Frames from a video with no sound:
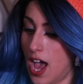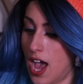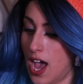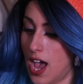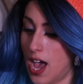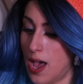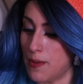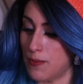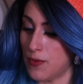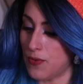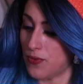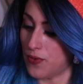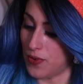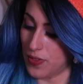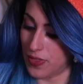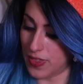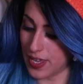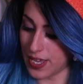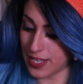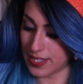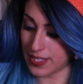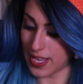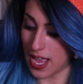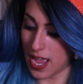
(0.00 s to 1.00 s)
Um, for
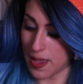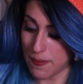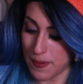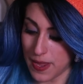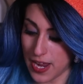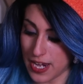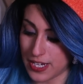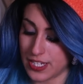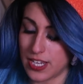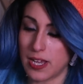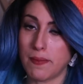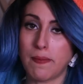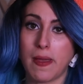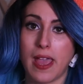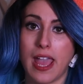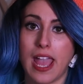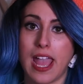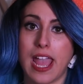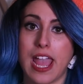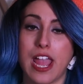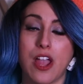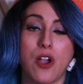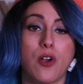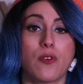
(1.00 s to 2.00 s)
this, I picked up
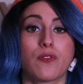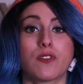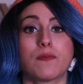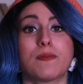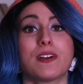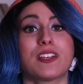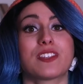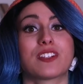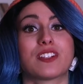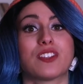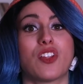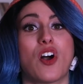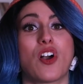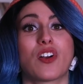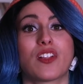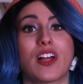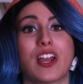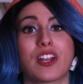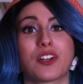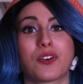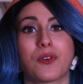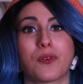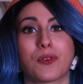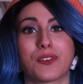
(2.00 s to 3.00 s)
a overbust
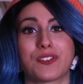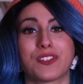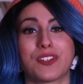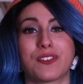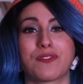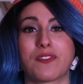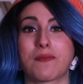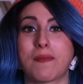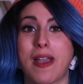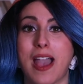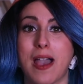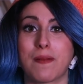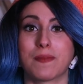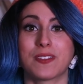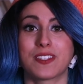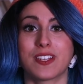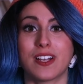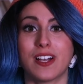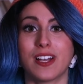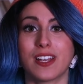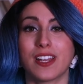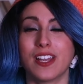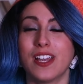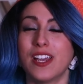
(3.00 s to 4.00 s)
longline corset from
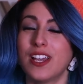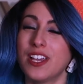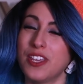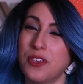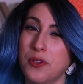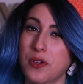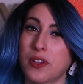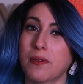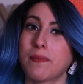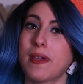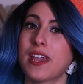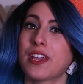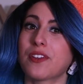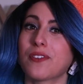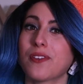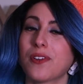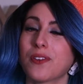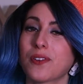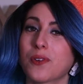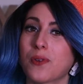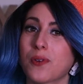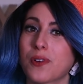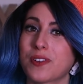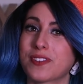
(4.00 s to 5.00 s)
Amazon. You can make your
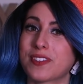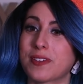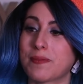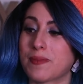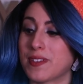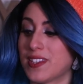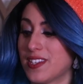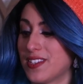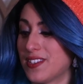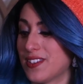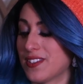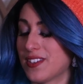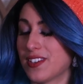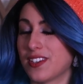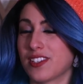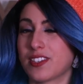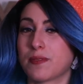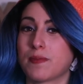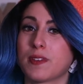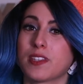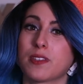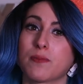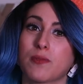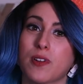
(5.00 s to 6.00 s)
own corset, but this is gonna
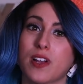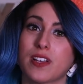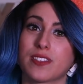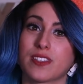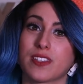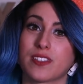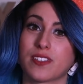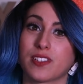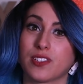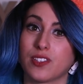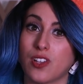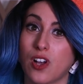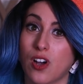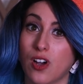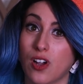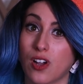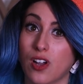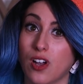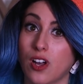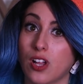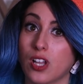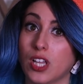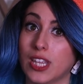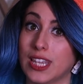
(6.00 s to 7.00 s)
speed the process
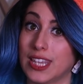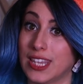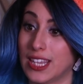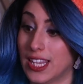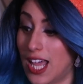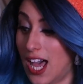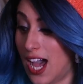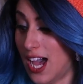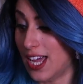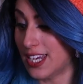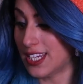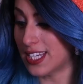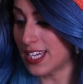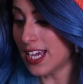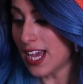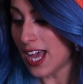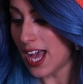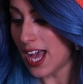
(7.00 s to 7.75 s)
along a lot,